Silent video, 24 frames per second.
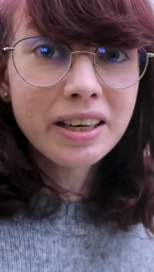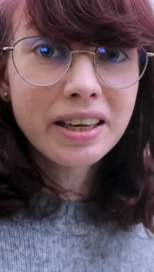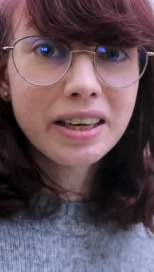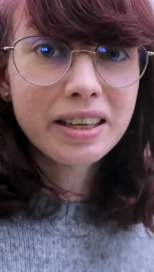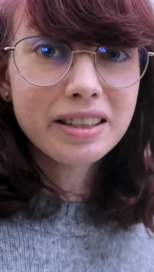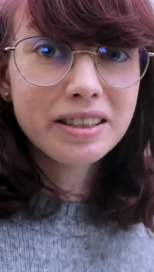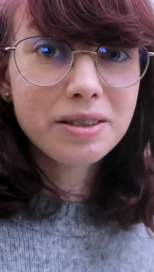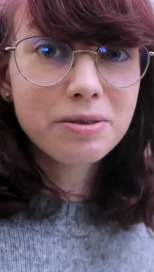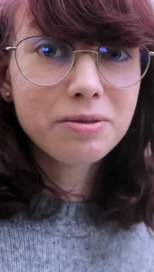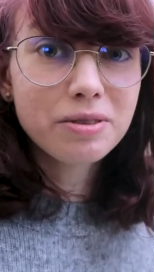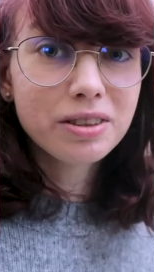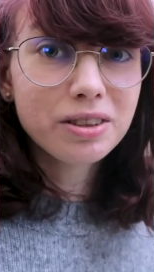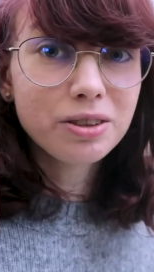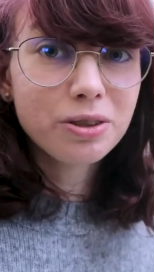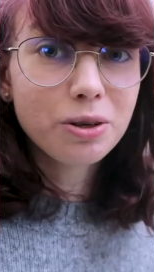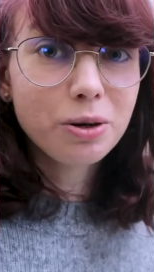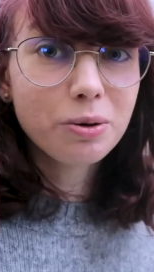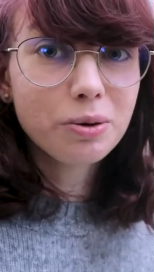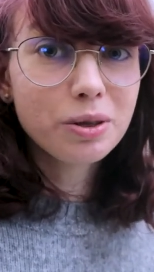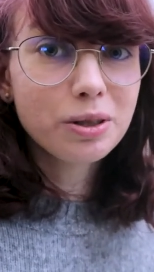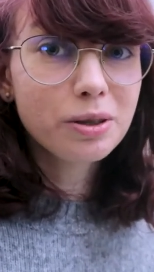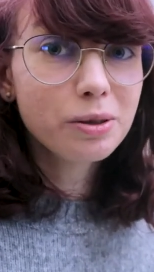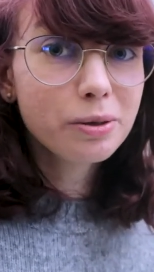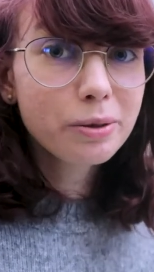and even
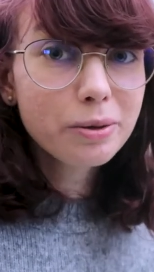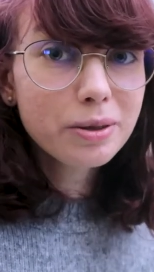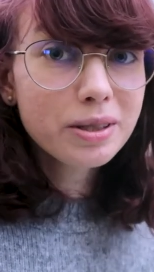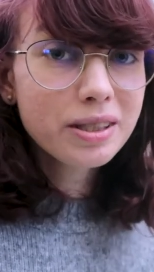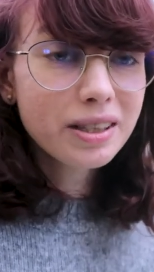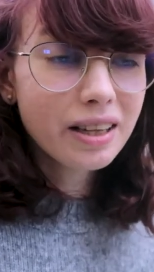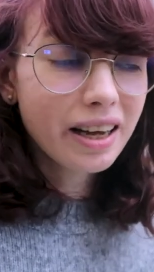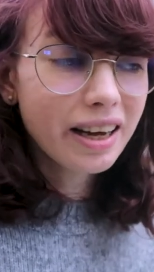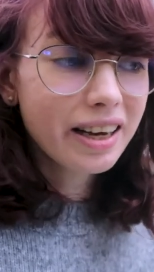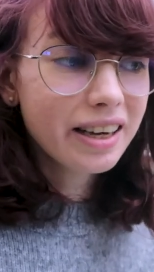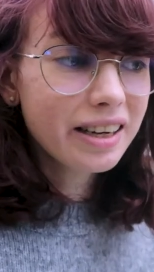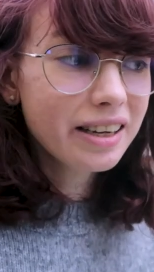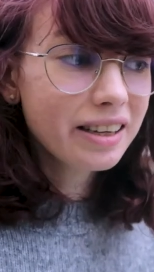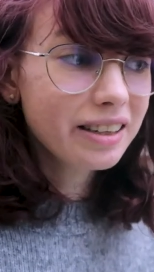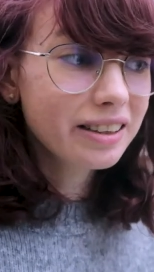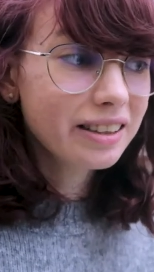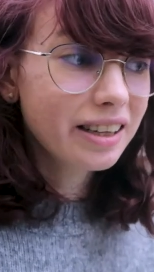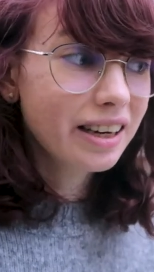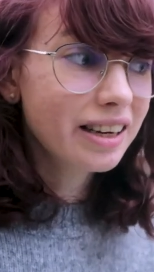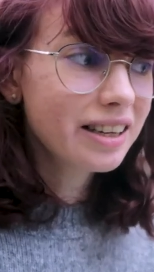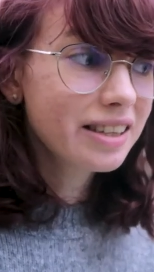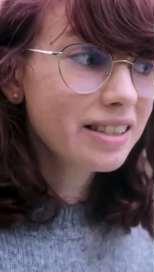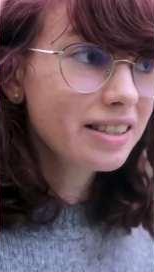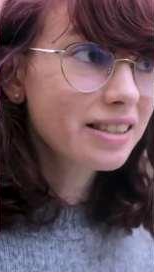though it looks like
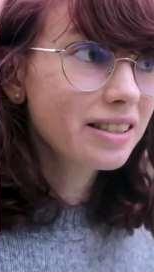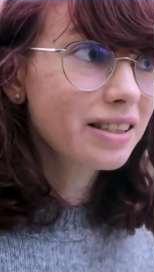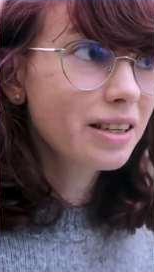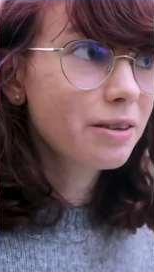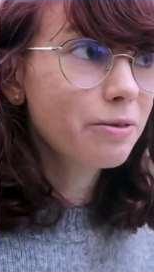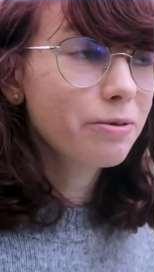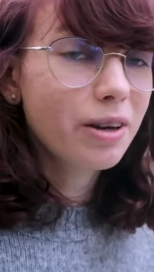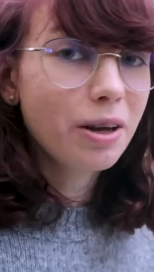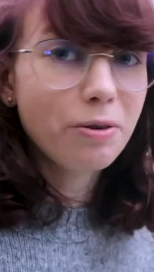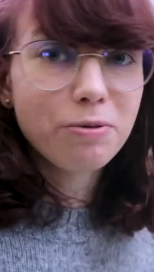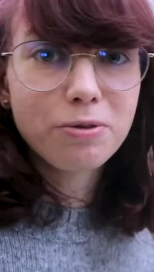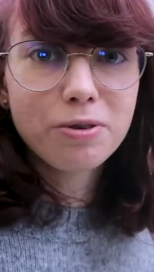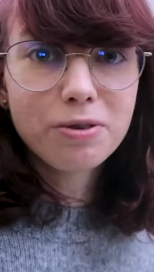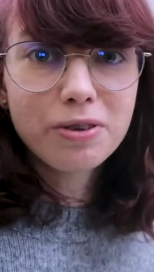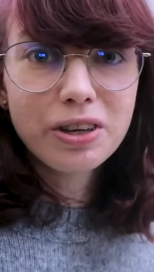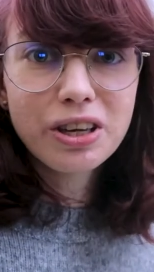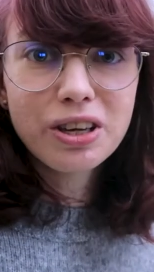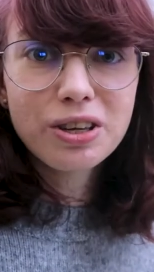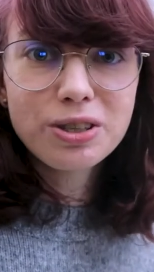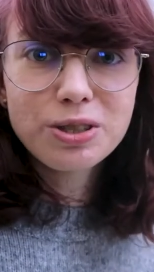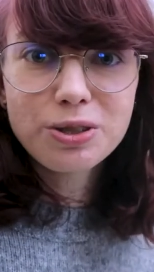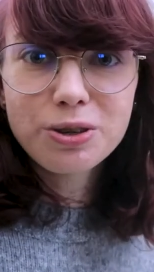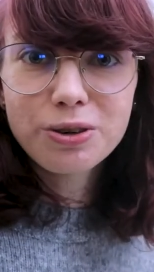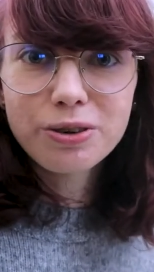nice if
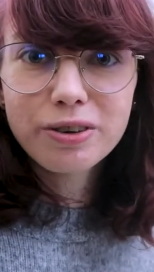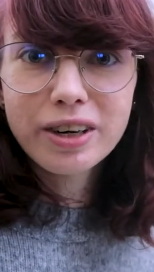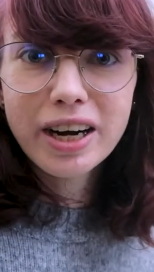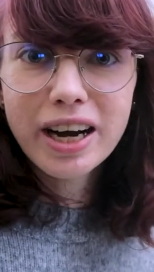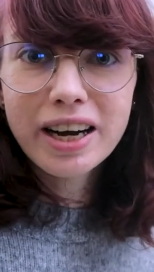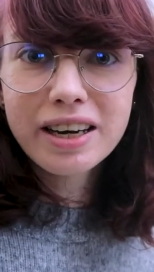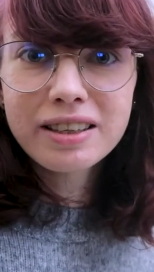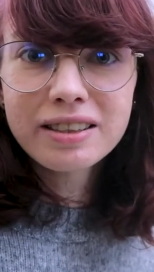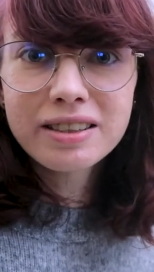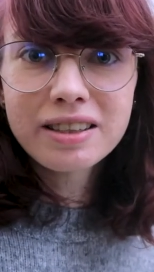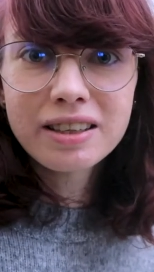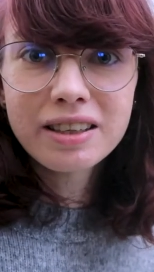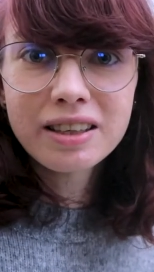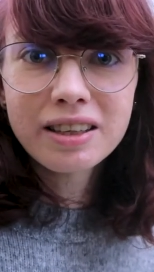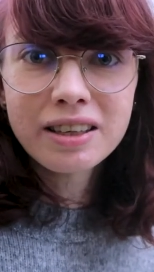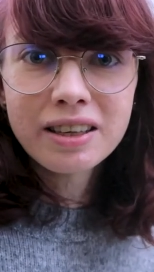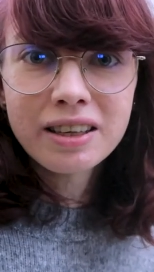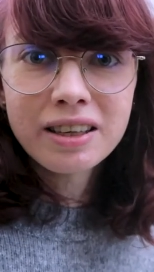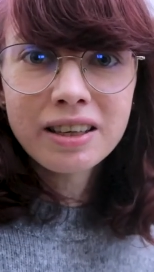everything is correct